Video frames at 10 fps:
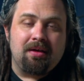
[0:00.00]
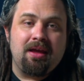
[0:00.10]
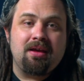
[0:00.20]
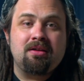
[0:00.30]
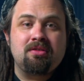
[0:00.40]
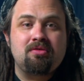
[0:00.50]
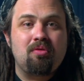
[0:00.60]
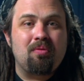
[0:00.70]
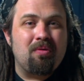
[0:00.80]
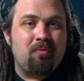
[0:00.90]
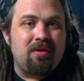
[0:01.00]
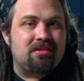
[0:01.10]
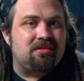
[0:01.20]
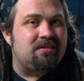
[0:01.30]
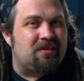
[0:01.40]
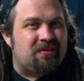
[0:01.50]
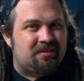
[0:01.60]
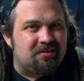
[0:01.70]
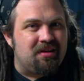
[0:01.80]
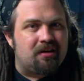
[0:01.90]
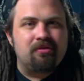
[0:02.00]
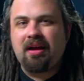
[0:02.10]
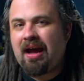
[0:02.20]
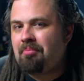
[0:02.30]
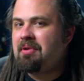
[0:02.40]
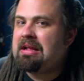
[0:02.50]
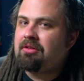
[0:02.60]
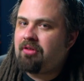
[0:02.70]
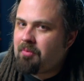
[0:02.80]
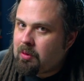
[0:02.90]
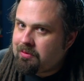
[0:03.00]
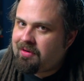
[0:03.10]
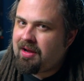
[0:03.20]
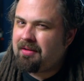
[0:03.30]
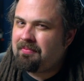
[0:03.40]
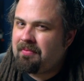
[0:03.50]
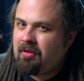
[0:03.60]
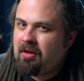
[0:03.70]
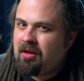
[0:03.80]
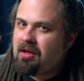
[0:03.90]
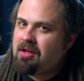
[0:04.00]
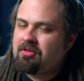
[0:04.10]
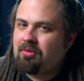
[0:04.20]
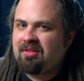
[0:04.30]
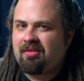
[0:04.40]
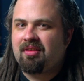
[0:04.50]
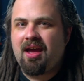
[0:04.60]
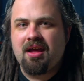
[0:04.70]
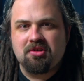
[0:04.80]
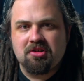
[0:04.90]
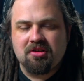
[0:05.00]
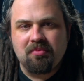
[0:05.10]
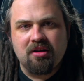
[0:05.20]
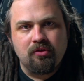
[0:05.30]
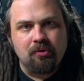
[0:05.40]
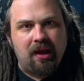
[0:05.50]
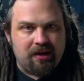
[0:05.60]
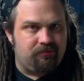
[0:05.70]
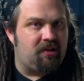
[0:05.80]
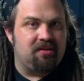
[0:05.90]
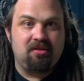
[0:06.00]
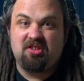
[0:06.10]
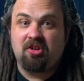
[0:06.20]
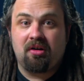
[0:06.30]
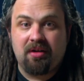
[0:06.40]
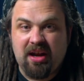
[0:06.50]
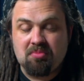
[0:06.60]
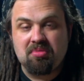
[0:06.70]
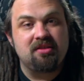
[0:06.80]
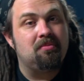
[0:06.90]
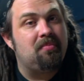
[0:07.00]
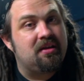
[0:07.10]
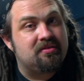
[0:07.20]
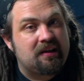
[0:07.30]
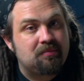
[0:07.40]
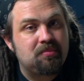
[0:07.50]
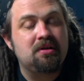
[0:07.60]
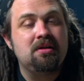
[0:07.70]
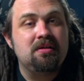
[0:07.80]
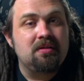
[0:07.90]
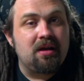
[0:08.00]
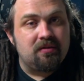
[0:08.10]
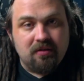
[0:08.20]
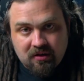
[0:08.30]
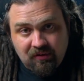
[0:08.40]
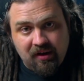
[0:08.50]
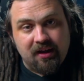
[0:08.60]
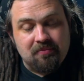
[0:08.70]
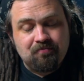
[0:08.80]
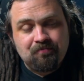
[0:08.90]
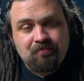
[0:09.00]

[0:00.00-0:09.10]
And we see that this is not really happening in the drum overhead. And so, what's the catch? I mean, do we have lots of guitar amp, lots of bass amp in the overhead?